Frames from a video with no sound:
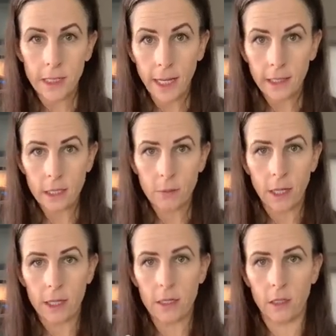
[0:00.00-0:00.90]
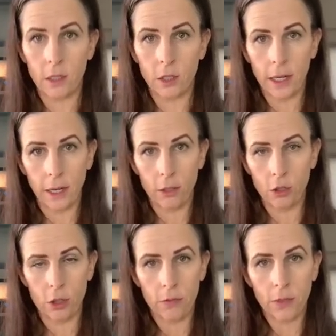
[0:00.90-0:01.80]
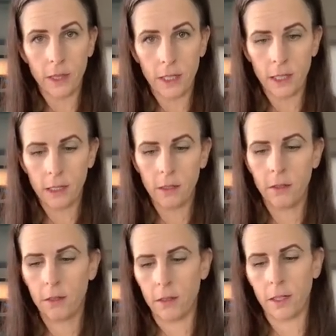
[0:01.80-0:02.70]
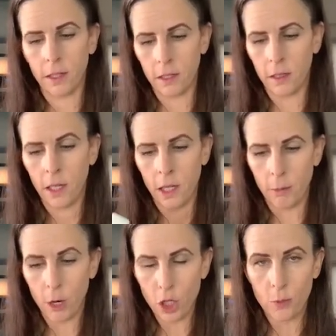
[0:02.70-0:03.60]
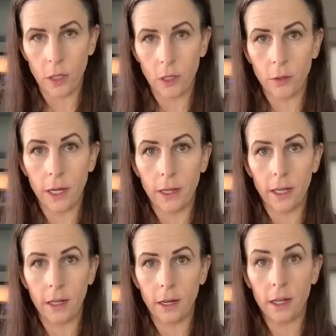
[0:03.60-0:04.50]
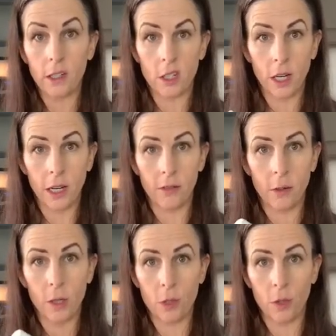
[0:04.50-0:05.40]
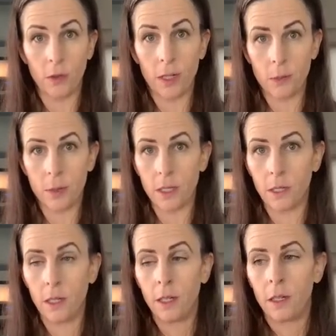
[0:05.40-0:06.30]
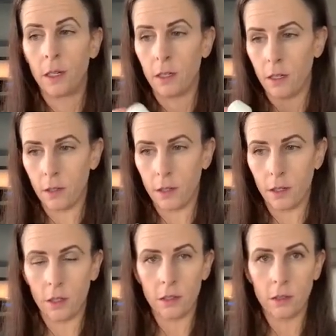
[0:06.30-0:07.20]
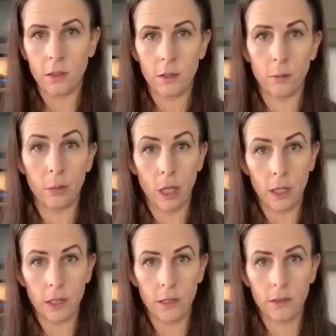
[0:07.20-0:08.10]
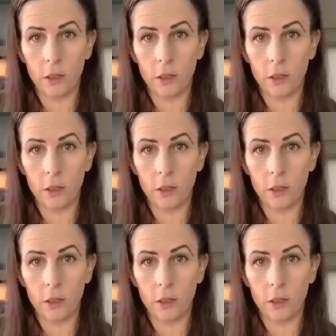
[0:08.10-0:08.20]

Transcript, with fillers: Dandies makes a great allergen-friendly uh, marshmallow, and then I also have a marshmallow recipe on our blog.